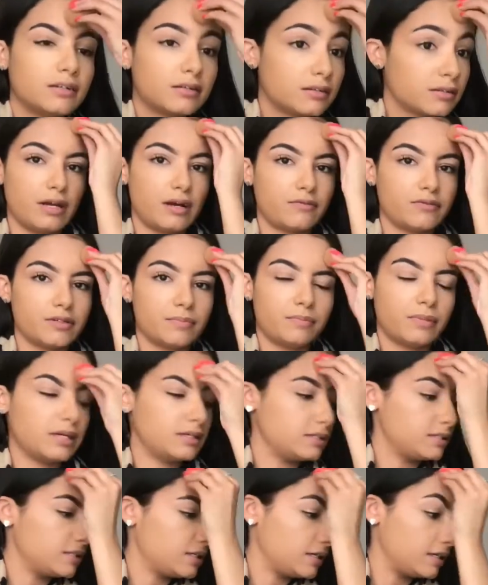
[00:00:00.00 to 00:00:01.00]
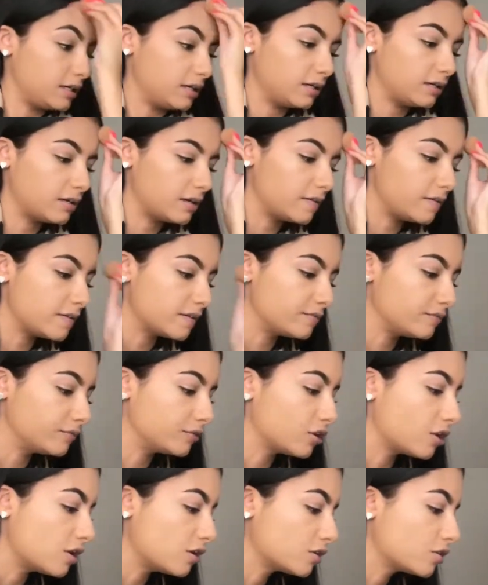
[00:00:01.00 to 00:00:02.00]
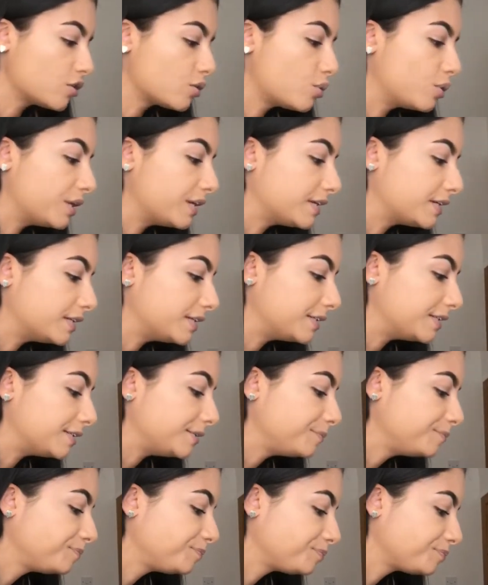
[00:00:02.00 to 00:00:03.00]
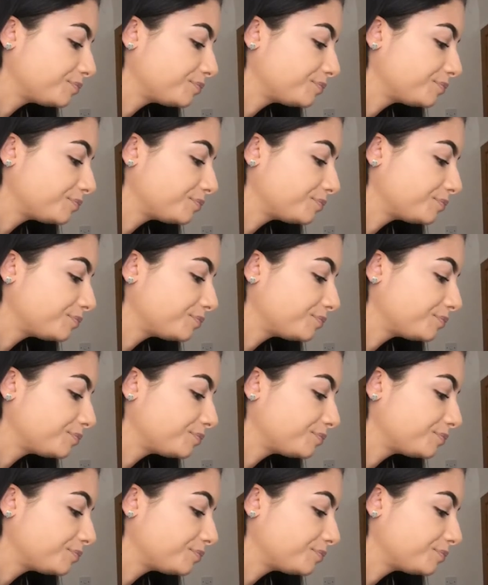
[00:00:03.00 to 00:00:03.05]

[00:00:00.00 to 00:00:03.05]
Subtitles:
You have to blend it in, and then I'll quickly